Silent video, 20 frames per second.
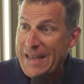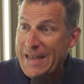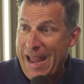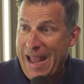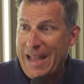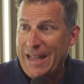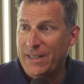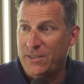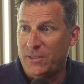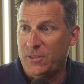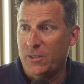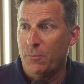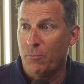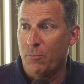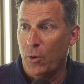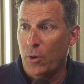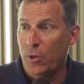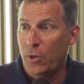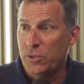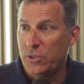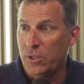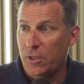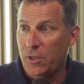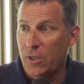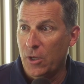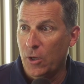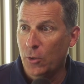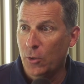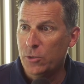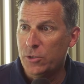days submerged in
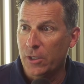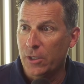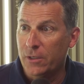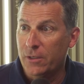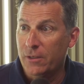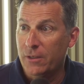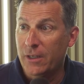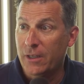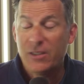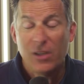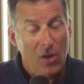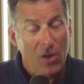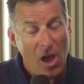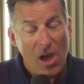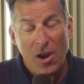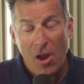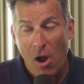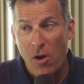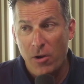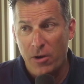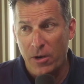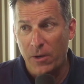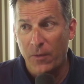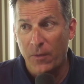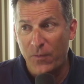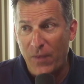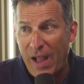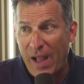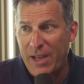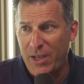the ocean, it's a lot harder to
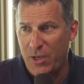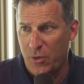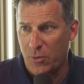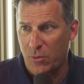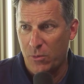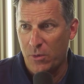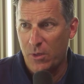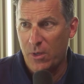find you.